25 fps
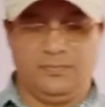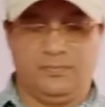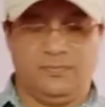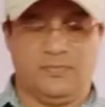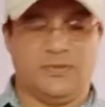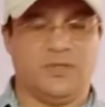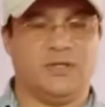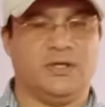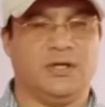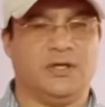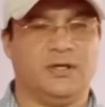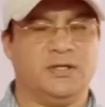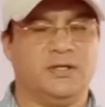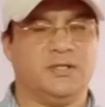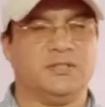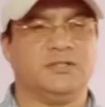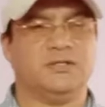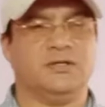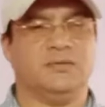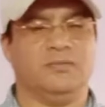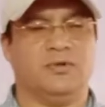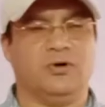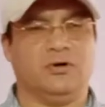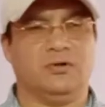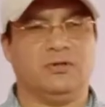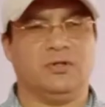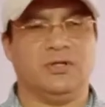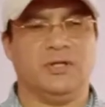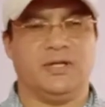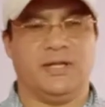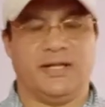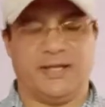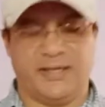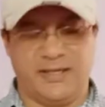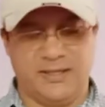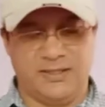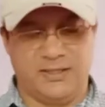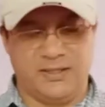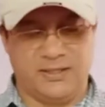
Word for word: The youngest among the nine